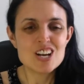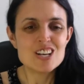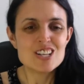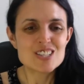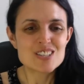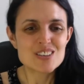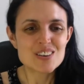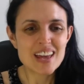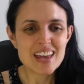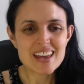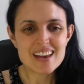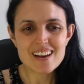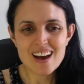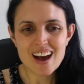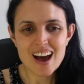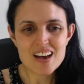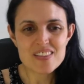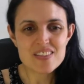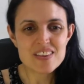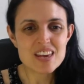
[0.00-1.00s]
So here
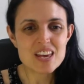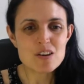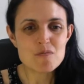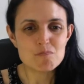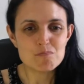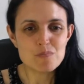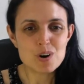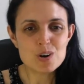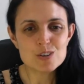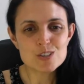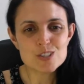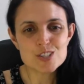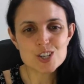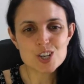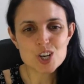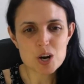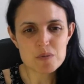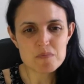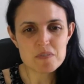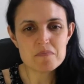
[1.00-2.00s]
are the most
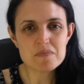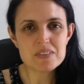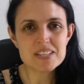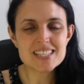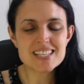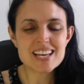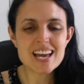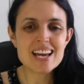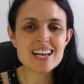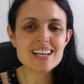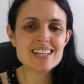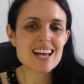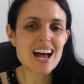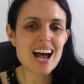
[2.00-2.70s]
common mistakes